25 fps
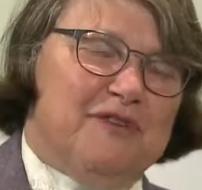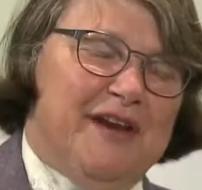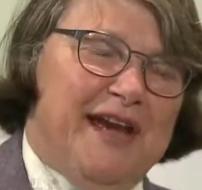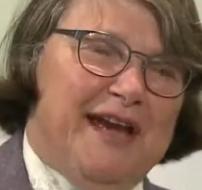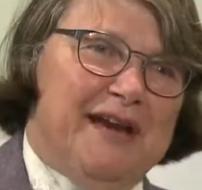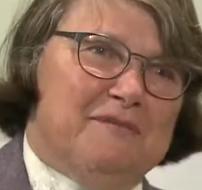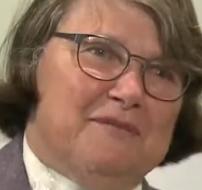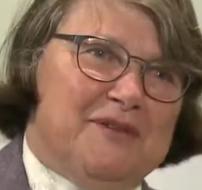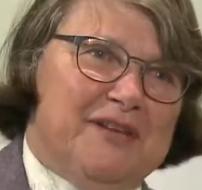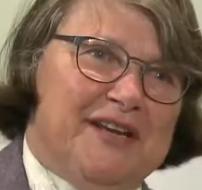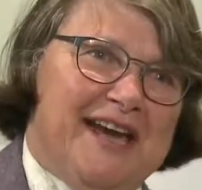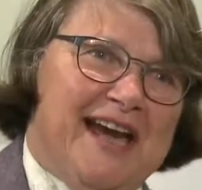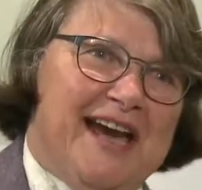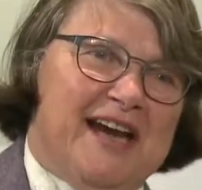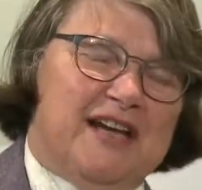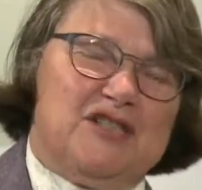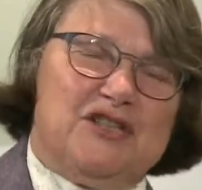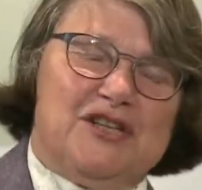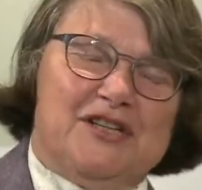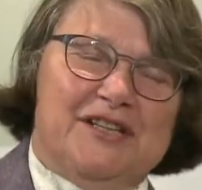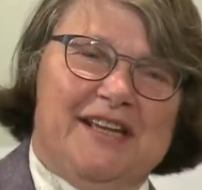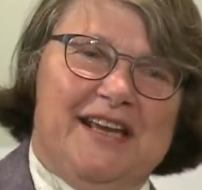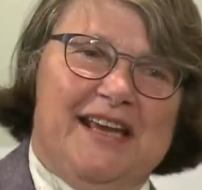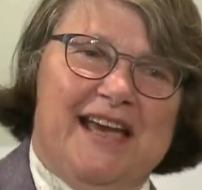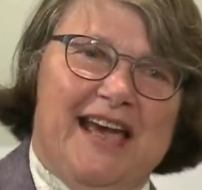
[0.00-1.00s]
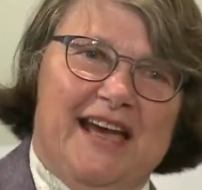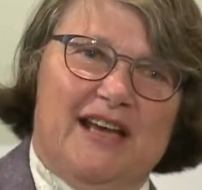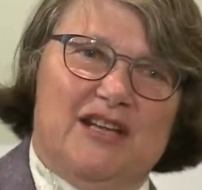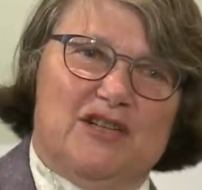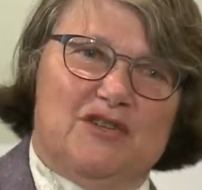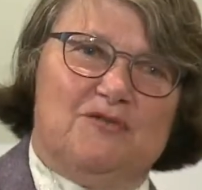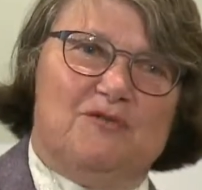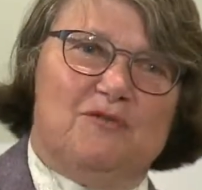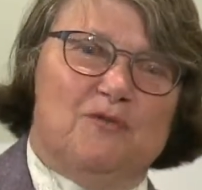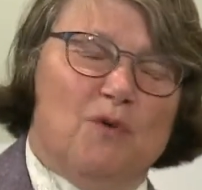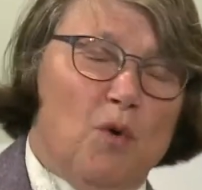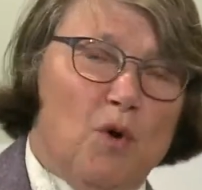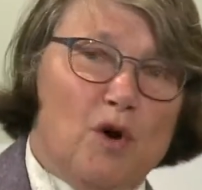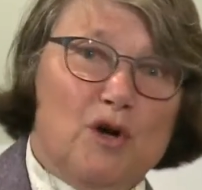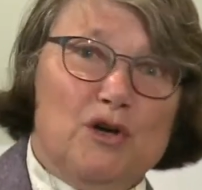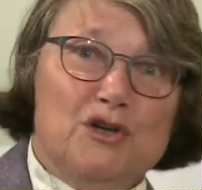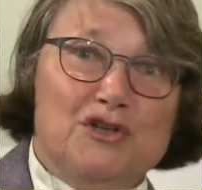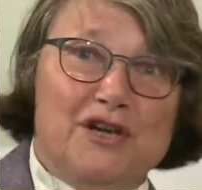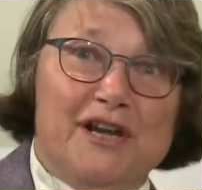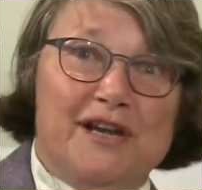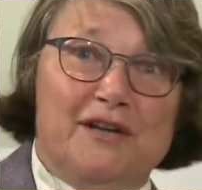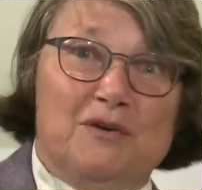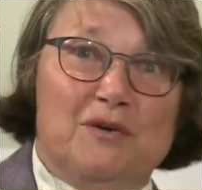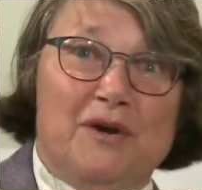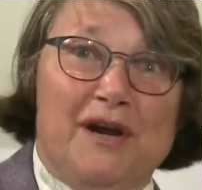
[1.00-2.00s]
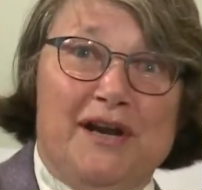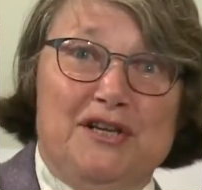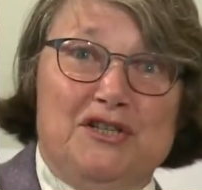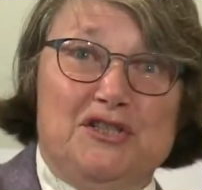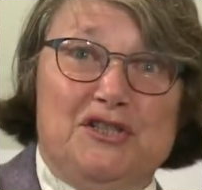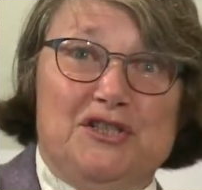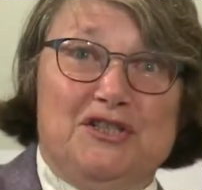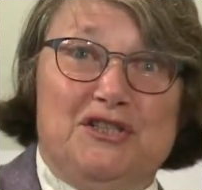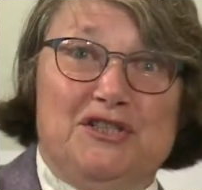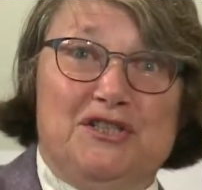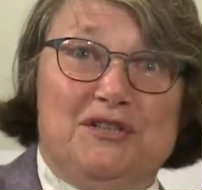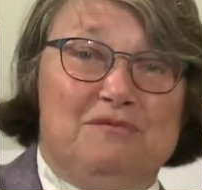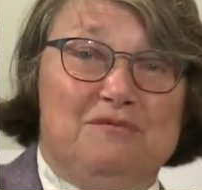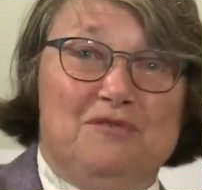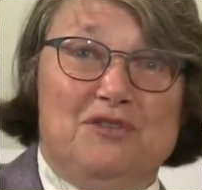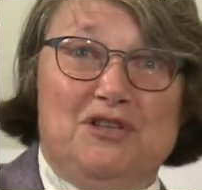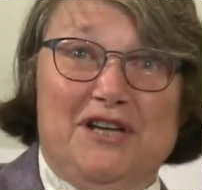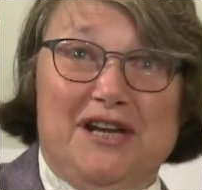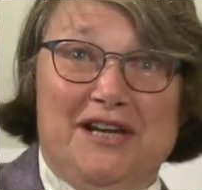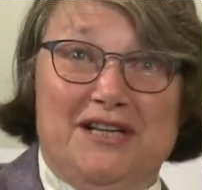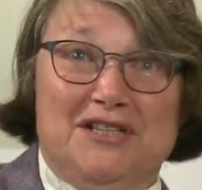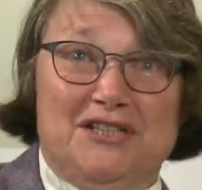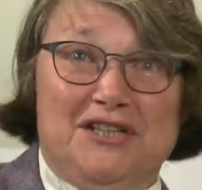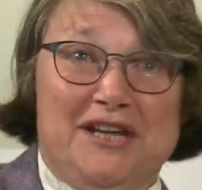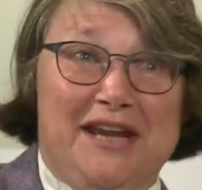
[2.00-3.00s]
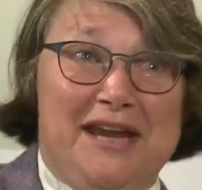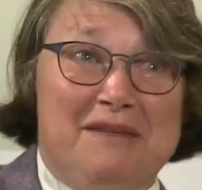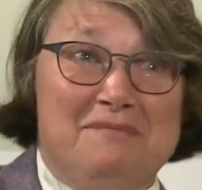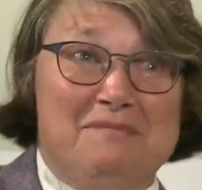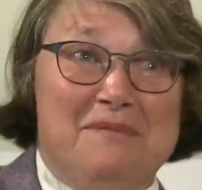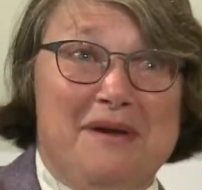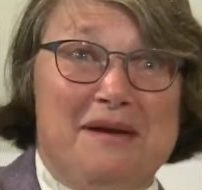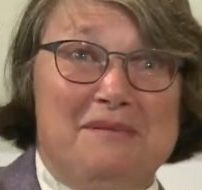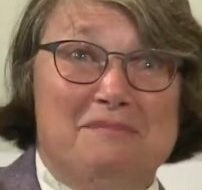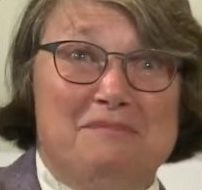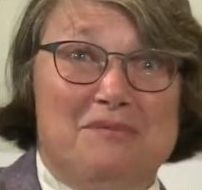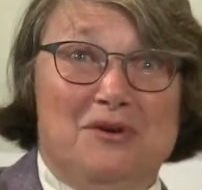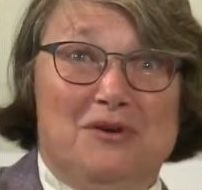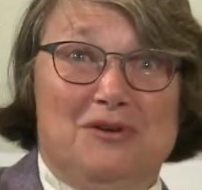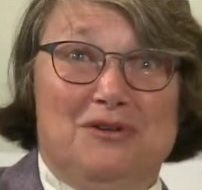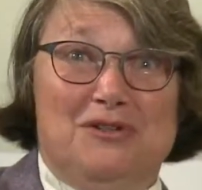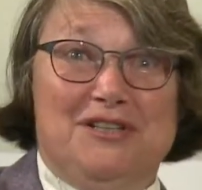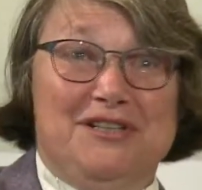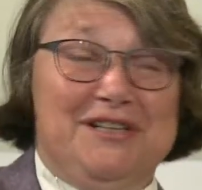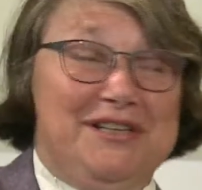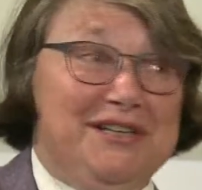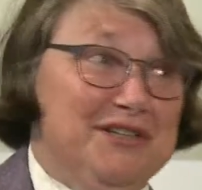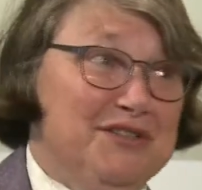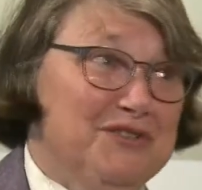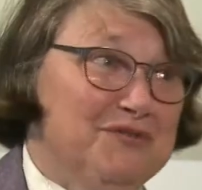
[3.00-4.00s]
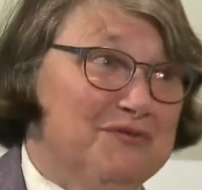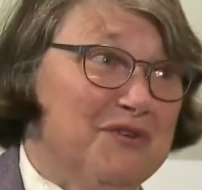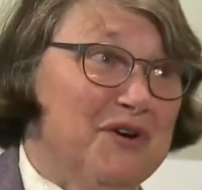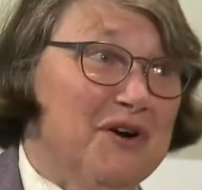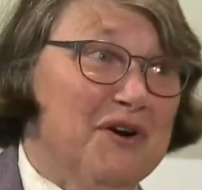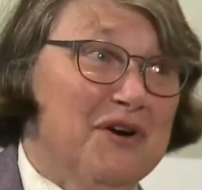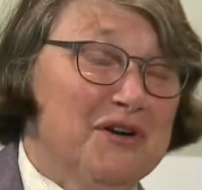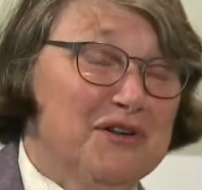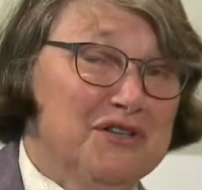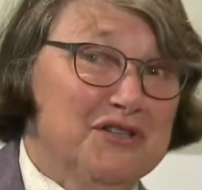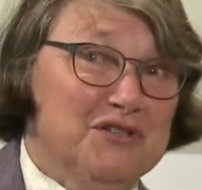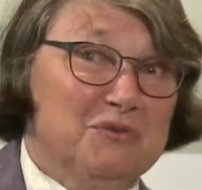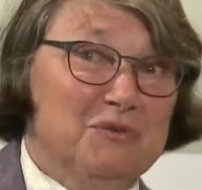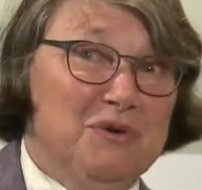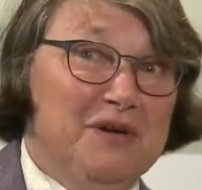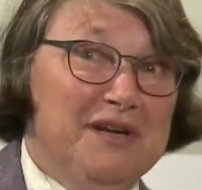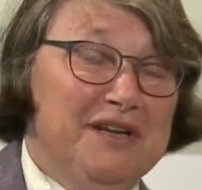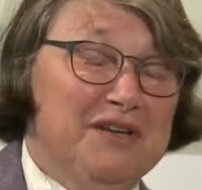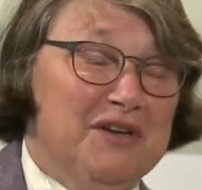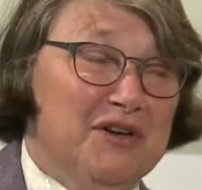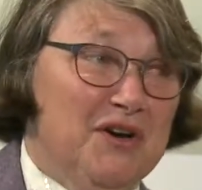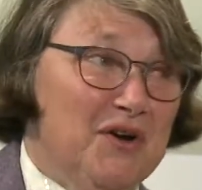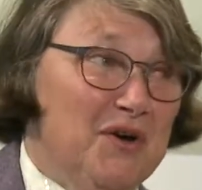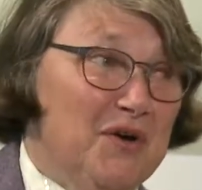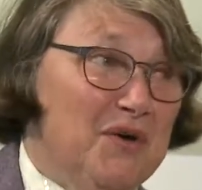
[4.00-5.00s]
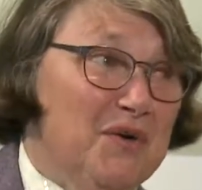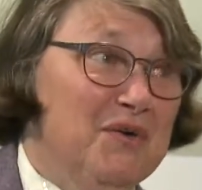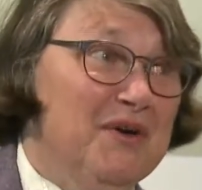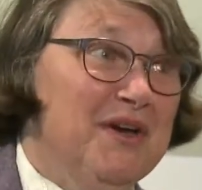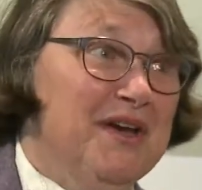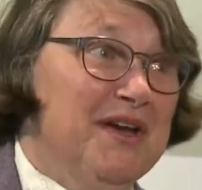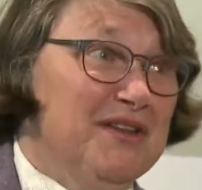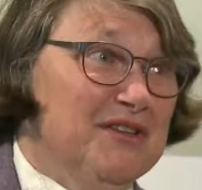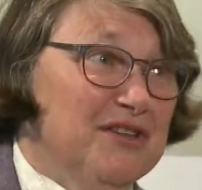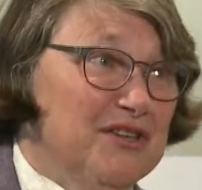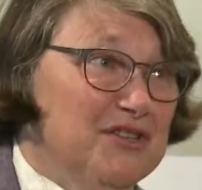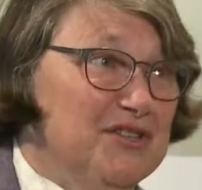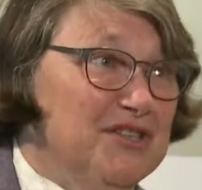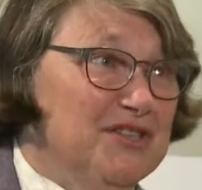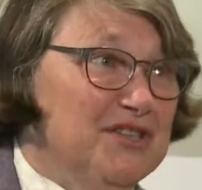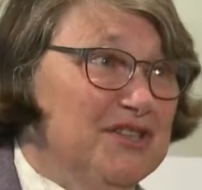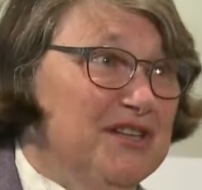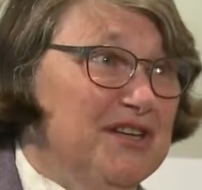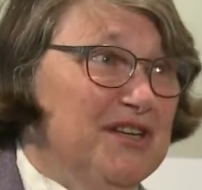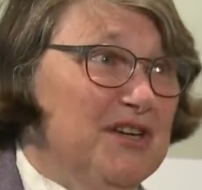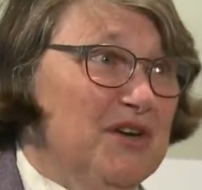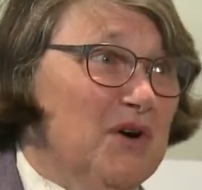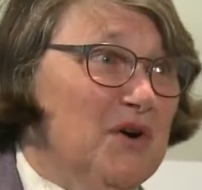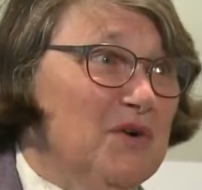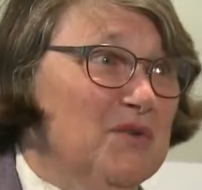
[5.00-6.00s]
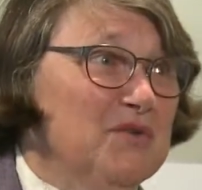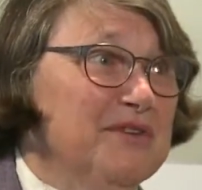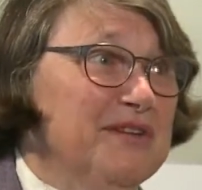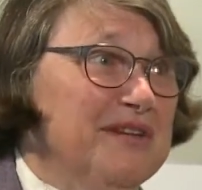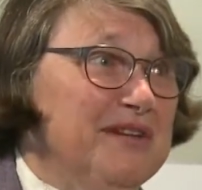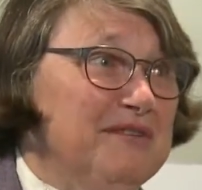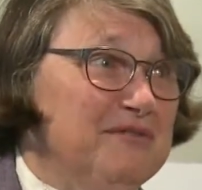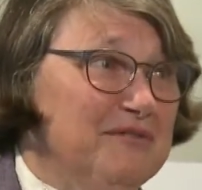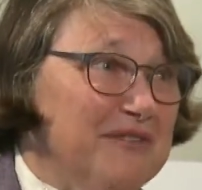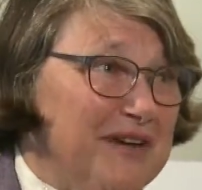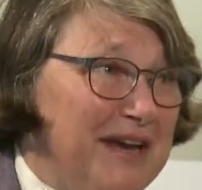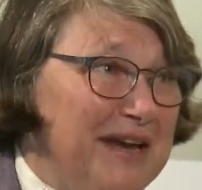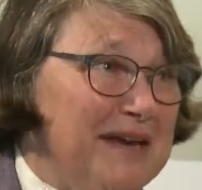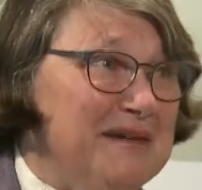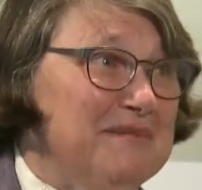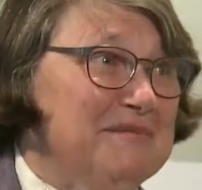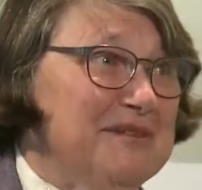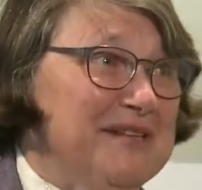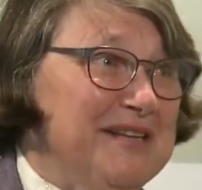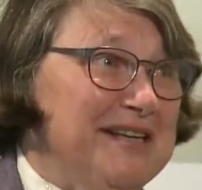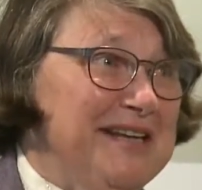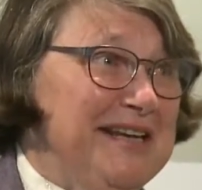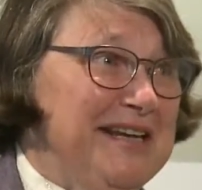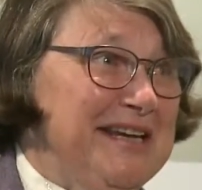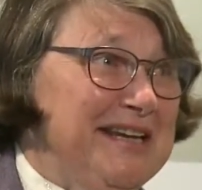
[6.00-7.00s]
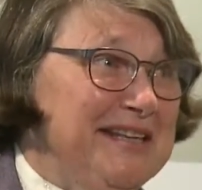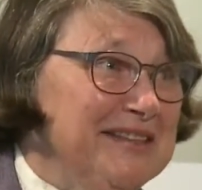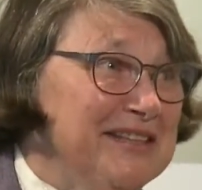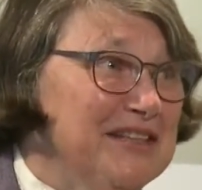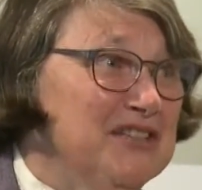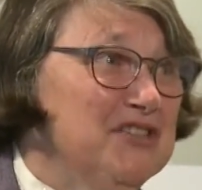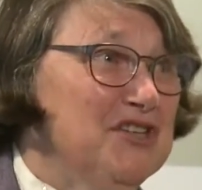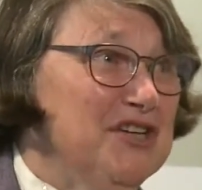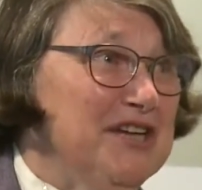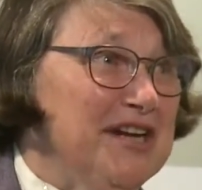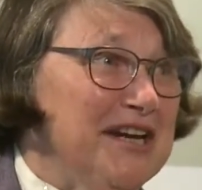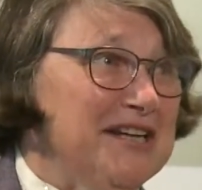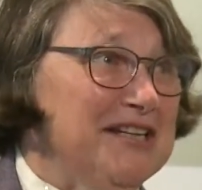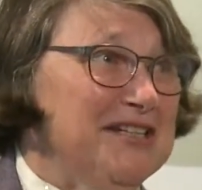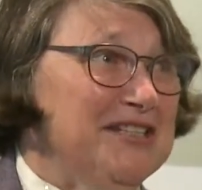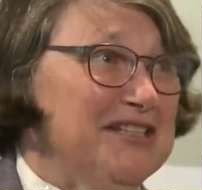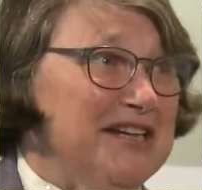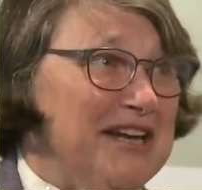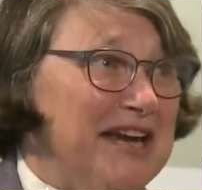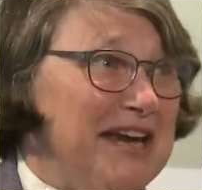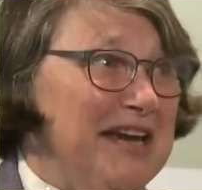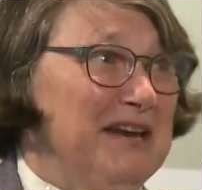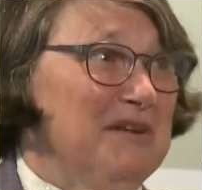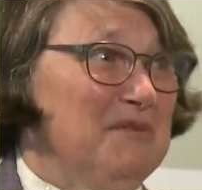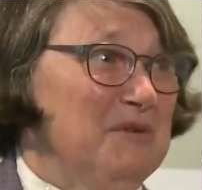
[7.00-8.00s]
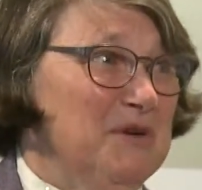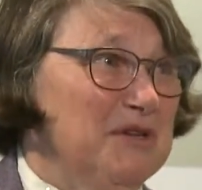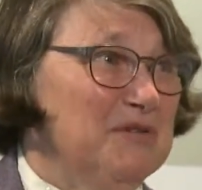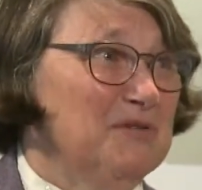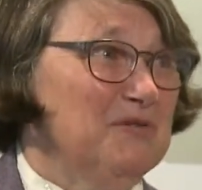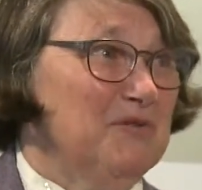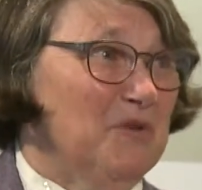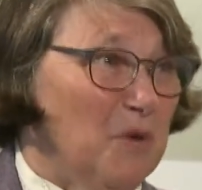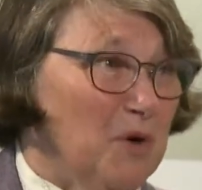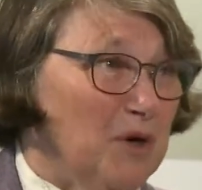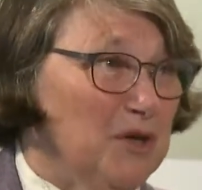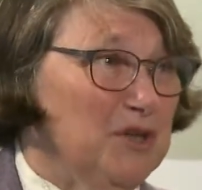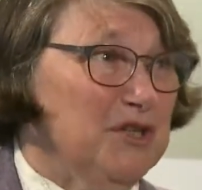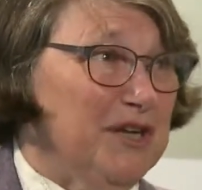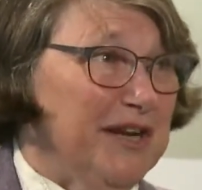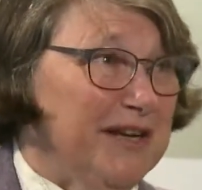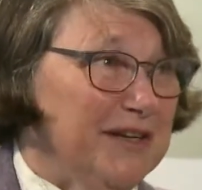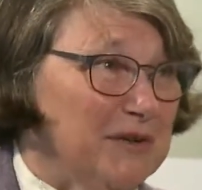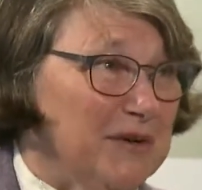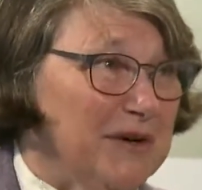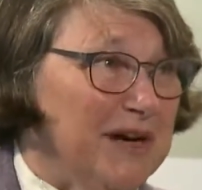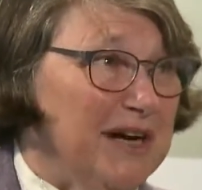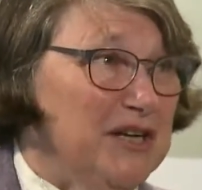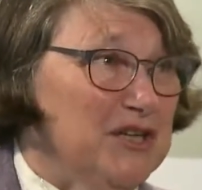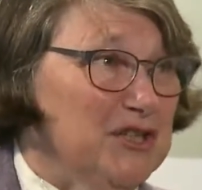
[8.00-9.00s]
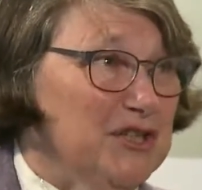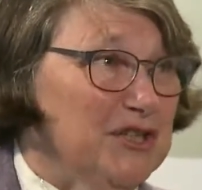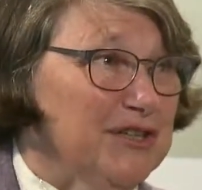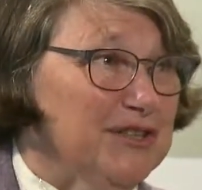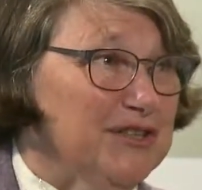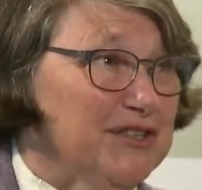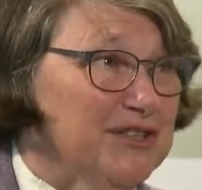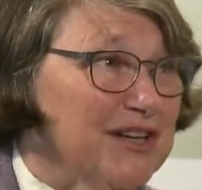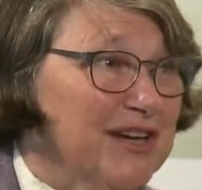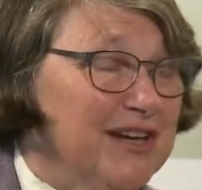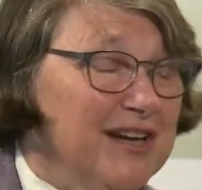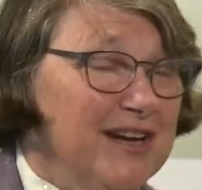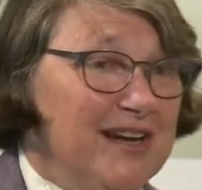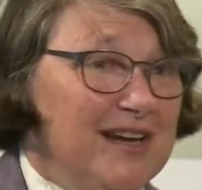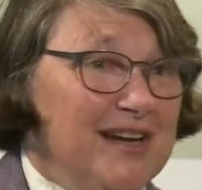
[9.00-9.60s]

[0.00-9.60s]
family actually has four generations of GSA members, and as far as we know, this is the only family in the GSA with four generations.